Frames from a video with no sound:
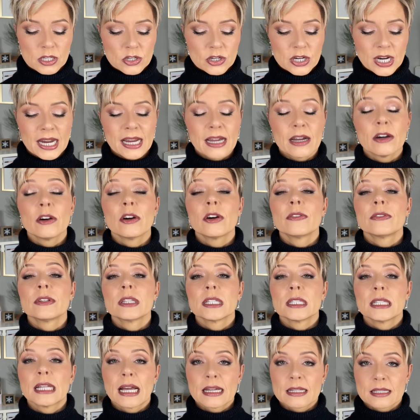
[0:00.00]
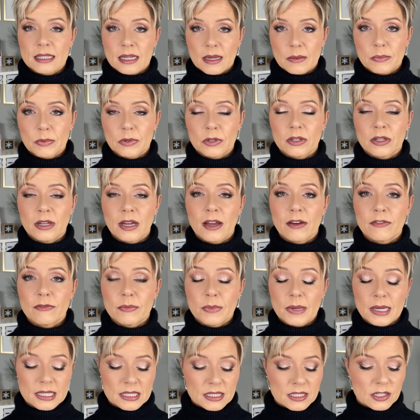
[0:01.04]
try out over the last couple of
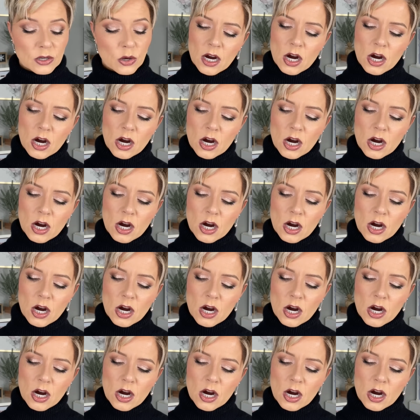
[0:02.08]
months